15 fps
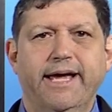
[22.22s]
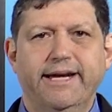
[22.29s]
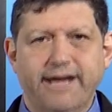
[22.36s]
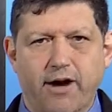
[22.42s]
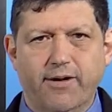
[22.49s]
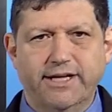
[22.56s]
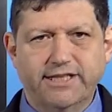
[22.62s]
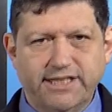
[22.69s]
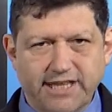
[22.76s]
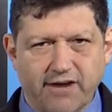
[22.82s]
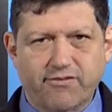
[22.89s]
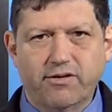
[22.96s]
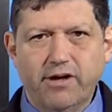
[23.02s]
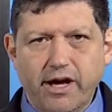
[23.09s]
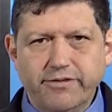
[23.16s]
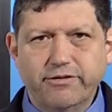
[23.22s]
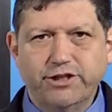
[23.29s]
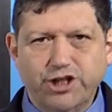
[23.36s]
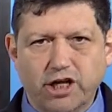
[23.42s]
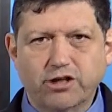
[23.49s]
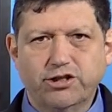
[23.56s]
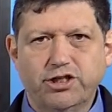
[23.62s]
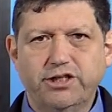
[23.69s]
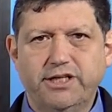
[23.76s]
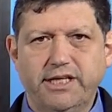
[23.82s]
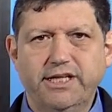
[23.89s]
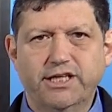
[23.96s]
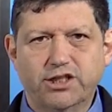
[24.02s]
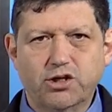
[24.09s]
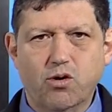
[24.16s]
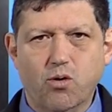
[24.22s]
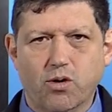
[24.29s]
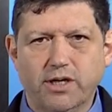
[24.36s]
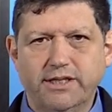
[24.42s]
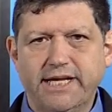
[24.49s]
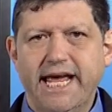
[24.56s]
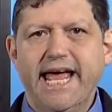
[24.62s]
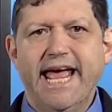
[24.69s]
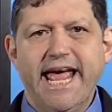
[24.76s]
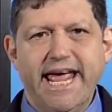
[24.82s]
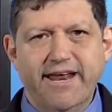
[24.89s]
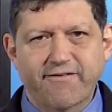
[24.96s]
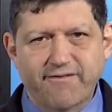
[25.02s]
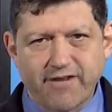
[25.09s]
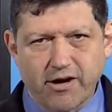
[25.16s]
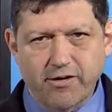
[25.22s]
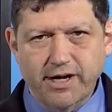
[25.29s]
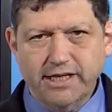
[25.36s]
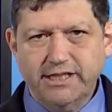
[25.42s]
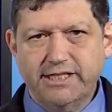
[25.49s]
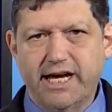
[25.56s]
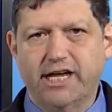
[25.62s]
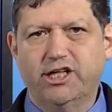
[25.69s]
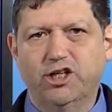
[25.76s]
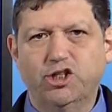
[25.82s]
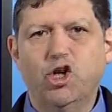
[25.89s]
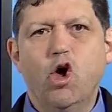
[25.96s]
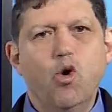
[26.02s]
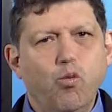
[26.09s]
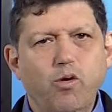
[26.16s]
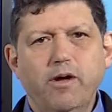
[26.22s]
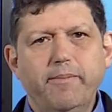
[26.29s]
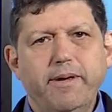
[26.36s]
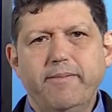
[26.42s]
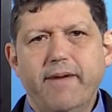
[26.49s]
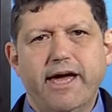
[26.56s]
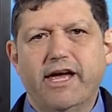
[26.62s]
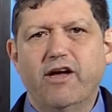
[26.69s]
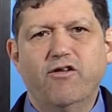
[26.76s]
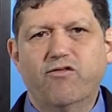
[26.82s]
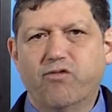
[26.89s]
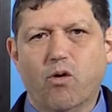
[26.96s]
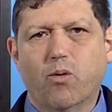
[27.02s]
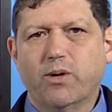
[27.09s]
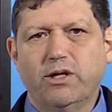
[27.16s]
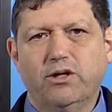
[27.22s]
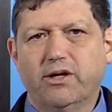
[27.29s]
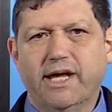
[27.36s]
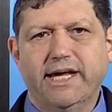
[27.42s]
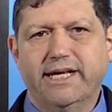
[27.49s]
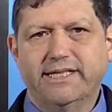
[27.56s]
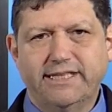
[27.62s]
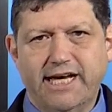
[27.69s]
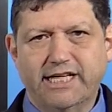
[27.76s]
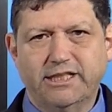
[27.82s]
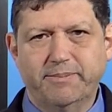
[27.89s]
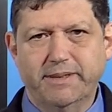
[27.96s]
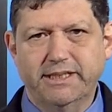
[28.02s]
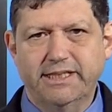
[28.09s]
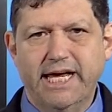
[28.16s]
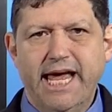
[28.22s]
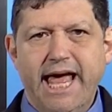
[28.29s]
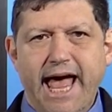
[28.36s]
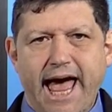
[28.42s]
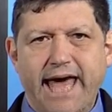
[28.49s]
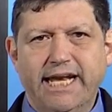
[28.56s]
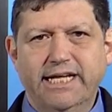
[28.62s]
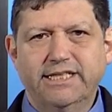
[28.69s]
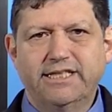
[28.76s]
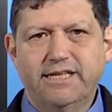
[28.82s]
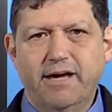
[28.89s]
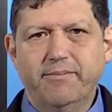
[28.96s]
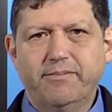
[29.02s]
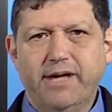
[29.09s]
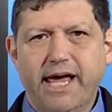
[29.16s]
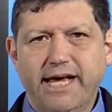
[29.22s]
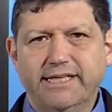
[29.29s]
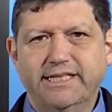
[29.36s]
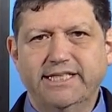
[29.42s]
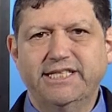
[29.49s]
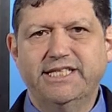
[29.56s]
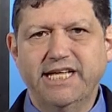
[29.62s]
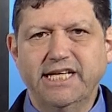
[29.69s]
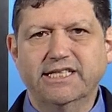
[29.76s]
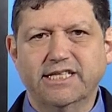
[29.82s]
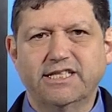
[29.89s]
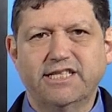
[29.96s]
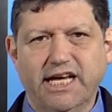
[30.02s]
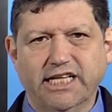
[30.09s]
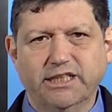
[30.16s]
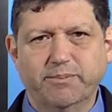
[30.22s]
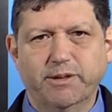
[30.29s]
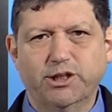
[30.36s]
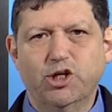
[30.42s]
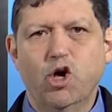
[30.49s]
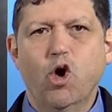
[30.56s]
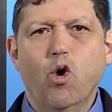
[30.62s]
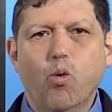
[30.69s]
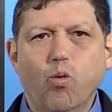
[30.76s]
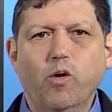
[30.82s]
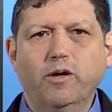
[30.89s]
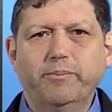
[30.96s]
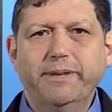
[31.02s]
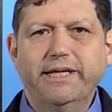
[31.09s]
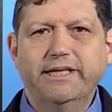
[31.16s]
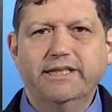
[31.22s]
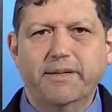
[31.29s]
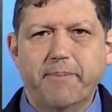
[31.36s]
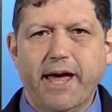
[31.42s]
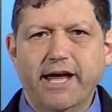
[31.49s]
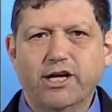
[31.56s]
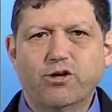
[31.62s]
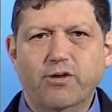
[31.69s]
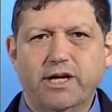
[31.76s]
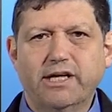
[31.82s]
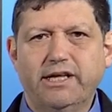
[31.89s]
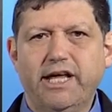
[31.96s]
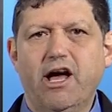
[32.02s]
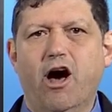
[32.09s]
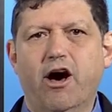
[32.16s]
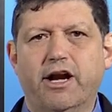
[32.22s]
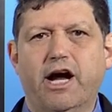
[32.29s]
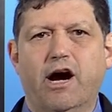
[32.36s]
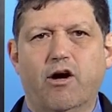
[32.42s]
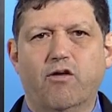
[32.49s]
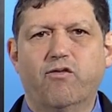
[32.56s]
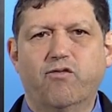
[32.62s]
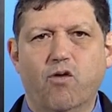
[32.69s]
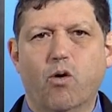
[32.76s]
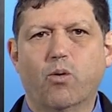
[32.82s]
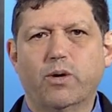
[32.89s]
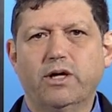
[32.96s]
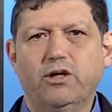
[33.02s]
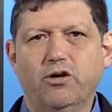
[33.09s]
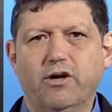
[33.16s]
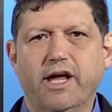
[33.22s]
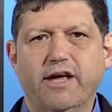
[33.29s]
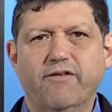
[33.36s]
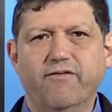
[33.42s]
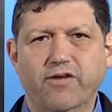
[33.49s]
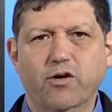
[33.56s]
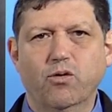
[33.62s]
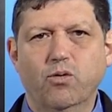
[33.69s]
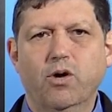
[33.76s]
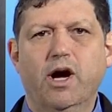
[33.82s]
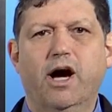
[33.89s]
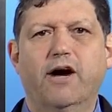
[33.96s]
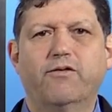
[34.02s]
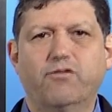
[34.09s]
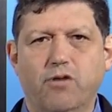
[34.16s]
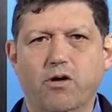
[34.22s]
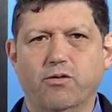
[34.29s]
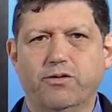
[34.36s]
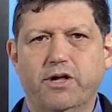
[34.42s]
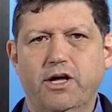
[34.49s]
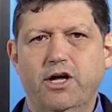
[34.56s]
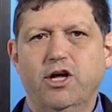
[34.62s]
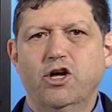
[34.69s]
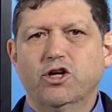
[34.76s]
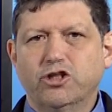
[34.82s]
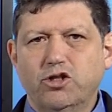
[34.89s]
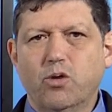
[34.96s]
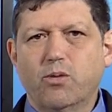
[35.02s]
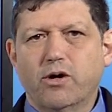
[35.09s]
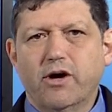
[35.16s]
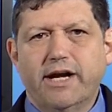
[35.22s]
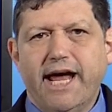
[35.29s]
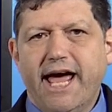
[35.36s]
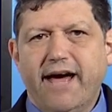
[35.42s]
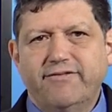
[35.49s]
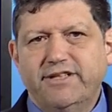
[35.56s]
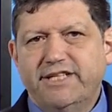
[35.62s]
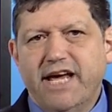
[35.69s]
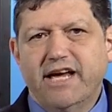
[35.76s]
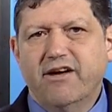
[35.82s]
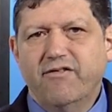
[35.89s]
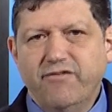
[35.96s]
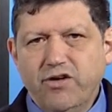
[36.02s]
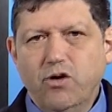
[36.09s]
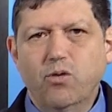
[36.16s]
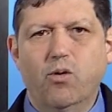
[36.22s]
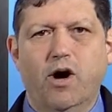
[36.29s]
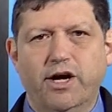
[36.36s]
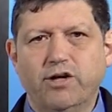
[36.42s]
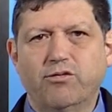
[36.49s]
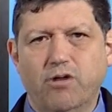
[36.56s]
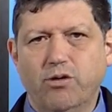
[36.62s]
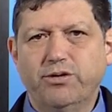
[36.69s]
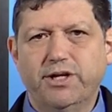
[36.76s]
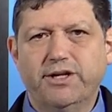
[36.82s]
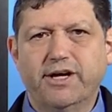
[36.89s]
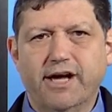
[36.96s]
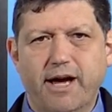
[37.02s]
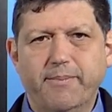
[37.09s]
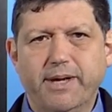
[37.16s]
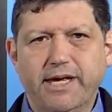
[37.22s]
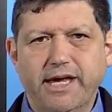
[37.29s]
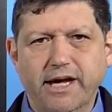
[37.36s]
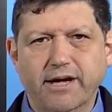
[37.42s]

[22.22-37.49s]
Now, at several other junctures in this course, in various sectors, we'll be making forward-looking assessments. And in some cases, these assessments will depend critically on our forward-looking view of growth. So we're going to have to take a view on growth in the coming